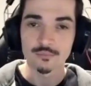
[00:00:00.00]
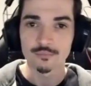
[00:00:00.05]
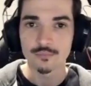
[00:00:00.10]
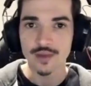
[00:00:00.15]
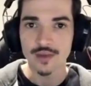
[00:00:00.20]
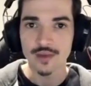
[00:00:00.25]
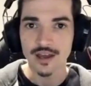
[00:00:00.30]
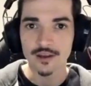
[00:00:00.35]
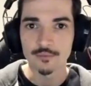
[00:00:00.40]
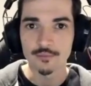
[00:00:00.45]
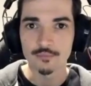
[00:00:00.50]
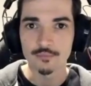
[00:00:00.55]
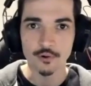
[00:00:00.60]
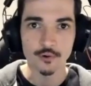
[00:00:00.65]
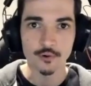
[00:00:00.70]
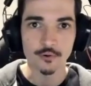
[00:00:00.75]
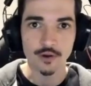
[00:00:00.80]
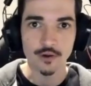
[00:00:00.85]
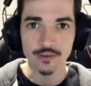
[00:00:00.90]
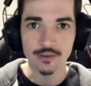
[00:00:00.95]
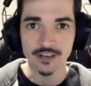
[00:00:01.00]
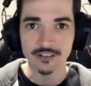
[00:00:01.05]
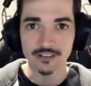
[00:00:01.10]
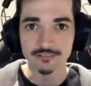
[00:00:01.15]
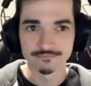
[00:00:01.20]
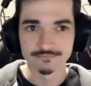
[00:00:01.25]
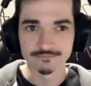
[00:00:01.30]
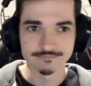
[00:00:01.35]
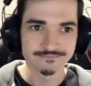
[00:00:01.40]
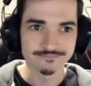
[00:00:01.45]
uh, programming
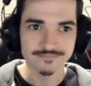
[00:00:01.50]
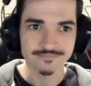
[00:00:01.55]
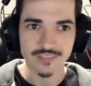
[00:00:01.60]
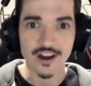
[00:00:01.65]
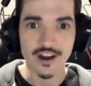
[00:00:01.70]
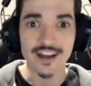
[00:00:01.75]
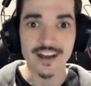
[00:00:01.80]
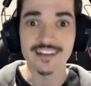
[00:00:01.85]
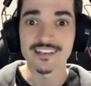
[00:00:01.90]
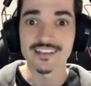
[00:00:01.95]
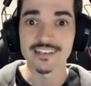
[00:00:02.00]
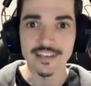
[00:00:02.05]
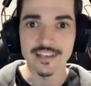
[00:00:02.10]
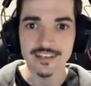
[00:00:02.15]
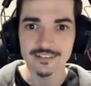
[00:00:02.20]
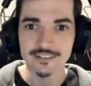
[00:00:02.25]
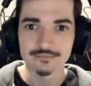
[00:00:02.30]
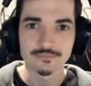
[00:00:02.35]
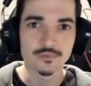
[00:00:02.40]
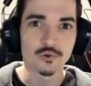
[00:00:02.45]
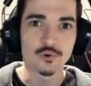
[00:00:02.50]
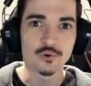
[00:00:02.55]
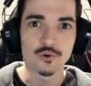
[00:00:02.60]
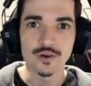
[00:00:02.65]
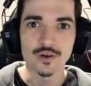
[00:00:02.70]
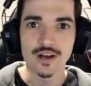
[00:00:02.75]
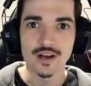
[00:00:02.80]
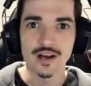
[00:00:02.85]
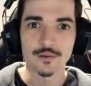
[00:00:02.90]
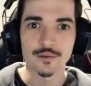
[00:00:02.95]
IDE
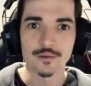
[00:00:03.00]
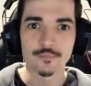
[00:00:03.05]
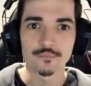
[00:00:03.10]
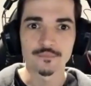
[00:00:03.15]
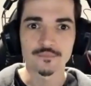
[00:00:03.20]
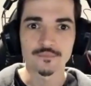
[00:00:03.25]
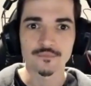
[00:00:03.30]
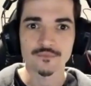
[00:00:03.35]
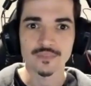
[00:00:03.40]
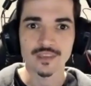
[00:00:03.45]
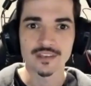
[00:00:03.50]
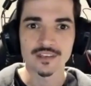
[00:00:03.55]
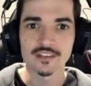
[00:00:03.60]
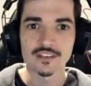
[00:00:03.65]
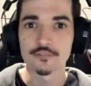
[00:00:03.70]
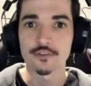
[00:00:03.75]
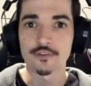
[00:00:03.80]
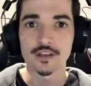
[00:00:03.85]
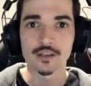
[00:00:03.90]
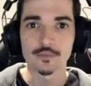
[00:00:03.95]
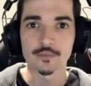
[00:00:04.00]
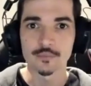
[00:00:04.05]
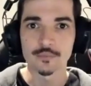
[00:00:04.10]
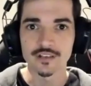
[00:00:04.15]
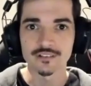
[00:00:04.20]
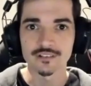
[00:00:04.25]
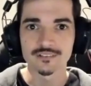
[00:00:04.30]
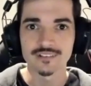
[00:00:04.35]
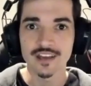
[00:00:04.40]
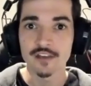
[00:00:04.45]
or um, development
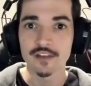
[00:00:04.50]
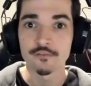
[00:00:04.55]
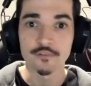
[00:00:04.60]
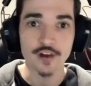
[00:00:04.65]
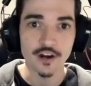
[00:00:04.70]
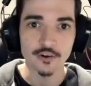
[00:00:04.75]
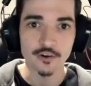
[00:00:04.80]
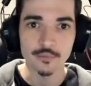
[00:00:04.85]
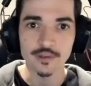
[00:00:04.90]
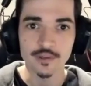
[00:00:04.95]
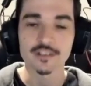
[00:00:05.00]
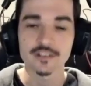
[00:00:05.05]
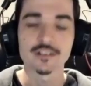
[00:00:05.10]
environment